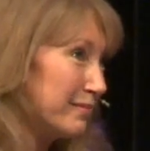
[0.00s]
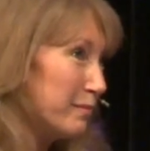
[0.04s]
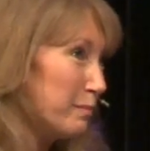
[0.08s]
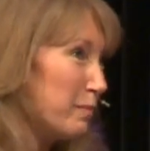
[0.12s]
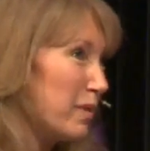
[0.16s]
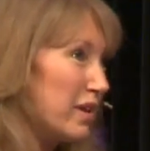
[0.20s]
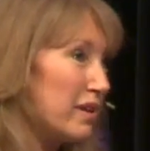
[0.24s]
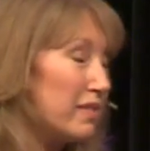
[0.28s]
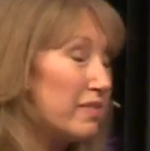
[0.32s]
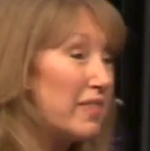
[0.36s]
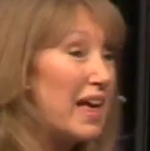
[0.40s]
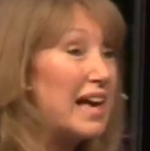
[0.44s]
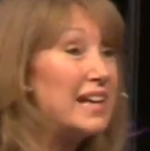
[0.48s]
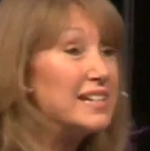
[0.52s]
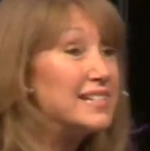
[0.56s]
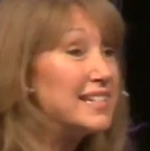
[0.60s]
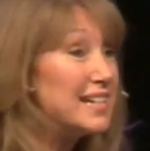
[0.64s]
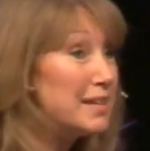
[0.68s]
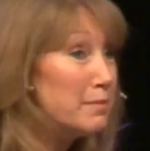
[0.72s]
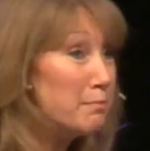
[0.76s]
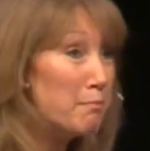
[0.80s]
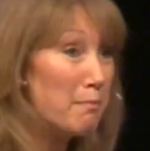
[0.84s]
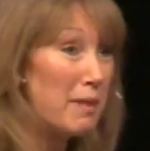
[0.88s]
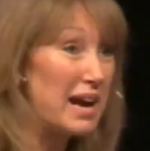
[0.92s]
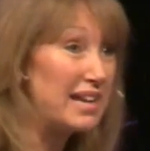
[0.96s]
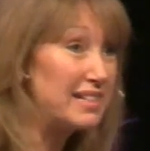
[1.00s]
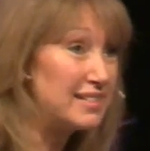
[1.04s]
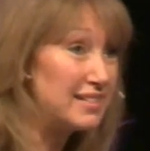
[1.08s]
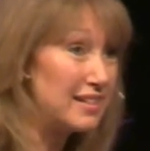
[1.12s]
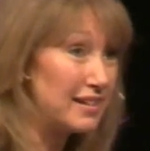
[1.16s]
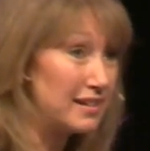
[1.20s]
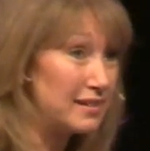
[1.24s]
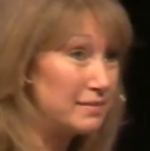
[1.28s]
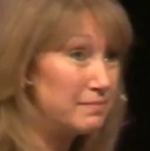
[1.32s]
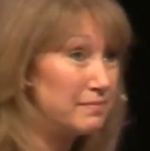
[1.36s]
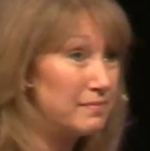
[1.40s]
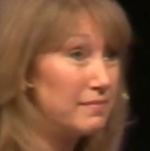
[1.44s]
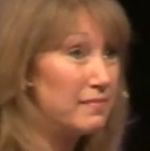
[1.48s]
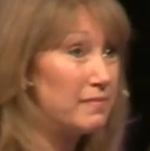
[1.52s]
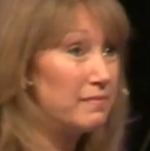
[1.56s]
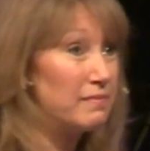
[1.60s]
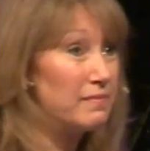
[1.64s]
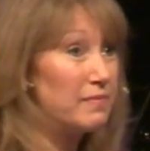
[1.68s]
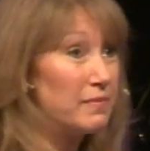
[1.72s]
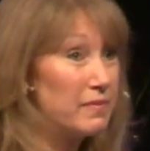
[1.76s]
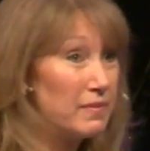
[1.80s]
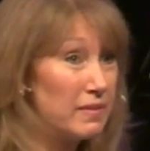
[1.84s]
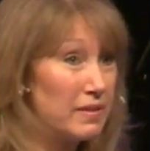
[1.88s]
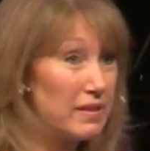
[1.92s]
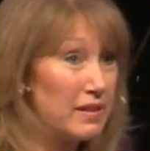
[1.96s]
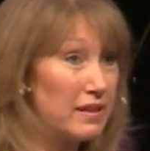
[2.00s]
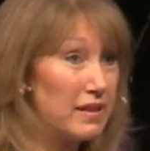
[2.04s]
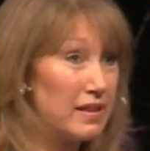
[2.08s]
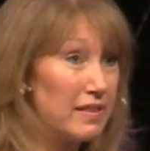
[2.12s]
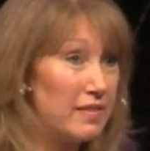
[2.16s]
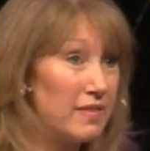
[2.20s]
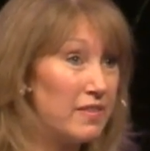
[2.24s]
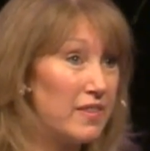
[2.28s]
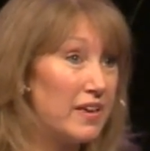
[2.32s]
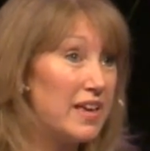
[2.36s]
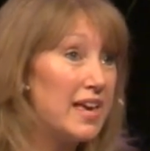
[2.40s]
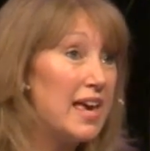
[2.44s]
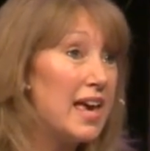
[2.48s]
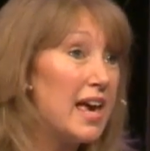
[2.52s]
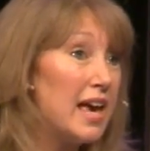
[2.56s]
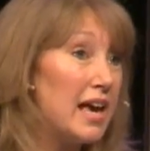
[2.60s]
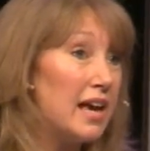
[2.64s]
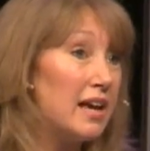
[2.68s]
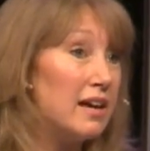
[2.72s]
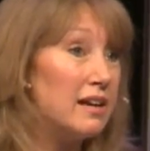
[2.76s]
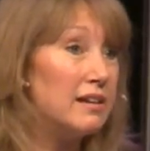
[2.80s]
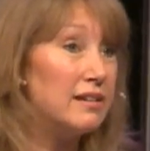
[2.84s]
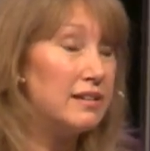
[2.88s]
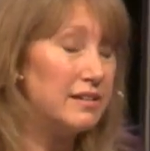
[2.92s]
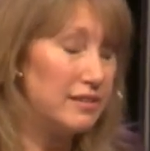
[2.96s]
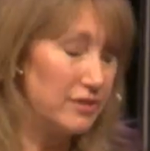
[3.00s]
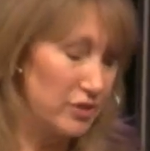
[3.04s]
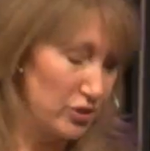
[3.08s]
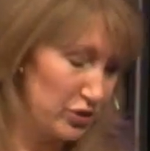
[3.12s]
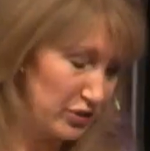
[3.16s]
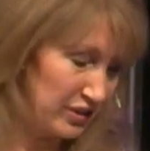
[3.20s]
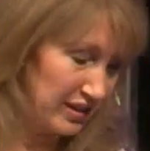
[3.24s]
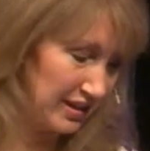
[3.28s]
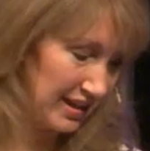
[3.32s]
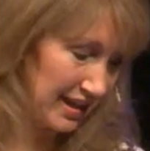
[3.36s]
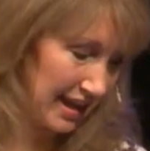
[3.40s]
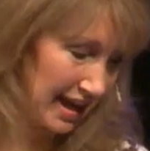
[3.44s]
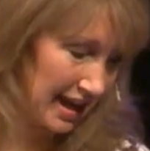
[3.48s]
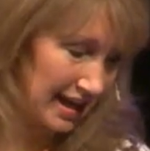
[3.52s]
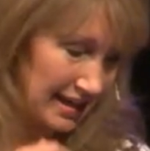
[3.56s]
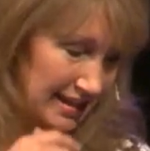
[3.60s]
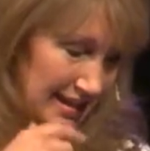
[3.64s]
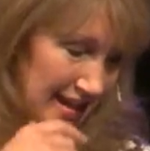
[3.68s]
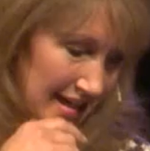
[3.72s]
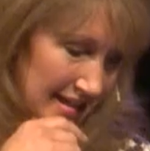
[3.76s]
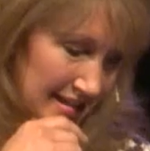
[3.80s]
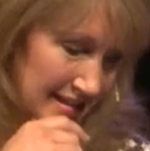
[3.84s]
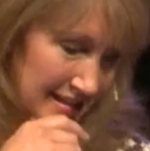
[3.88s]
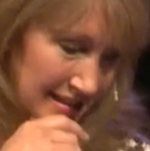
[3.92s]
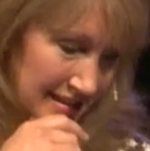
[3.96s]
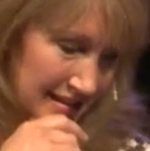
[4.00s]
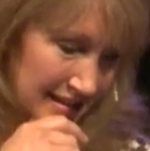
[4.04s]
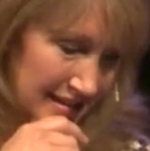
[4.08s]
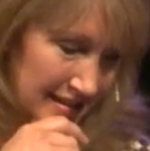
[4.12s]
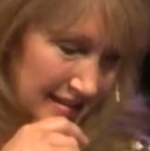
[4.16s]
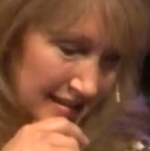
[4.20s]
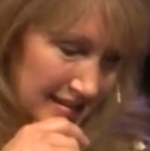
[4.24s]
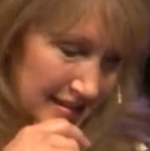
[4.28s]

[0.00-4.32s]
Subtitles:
But that didn't matter. The king couldn't care less.